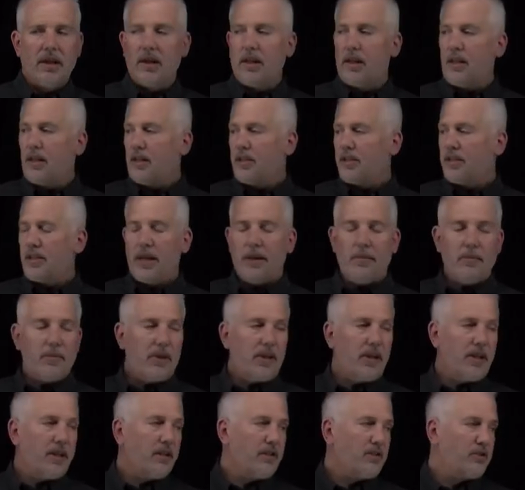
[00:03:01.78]
The same
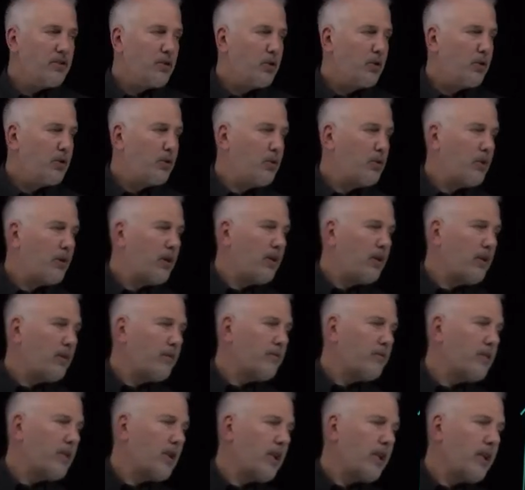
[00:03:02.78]
thing is true of
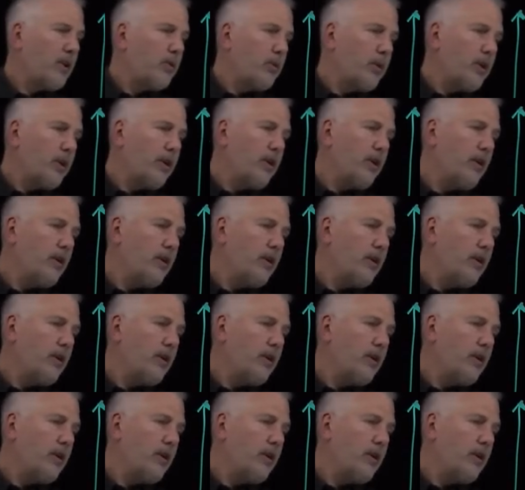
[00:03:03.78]
the liquid.